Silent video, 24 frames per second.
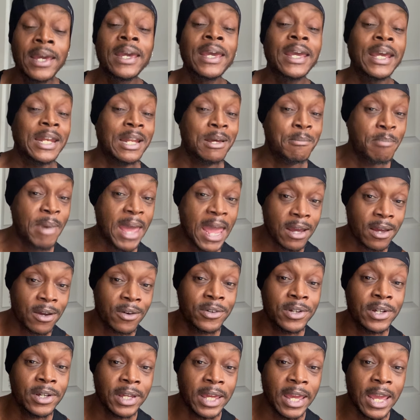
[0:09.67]
And I'm back on
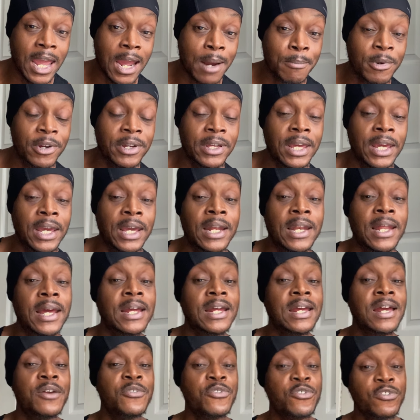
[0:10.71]
the camera again. Like
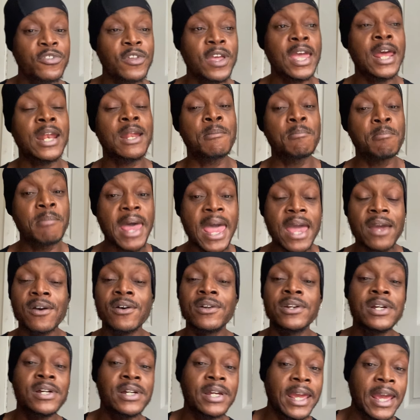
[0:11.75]
I said, I'm back
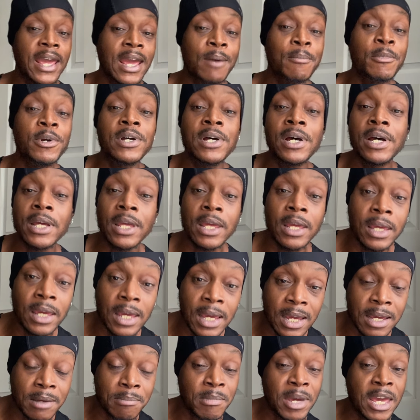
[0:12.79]
on the camera
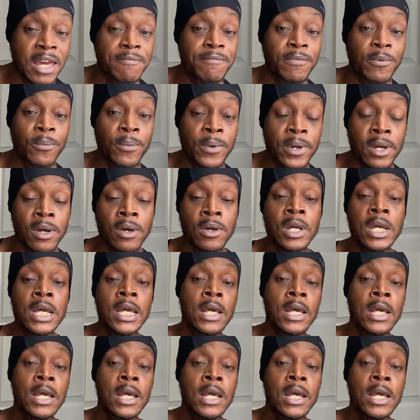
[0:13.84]
again, man, for real.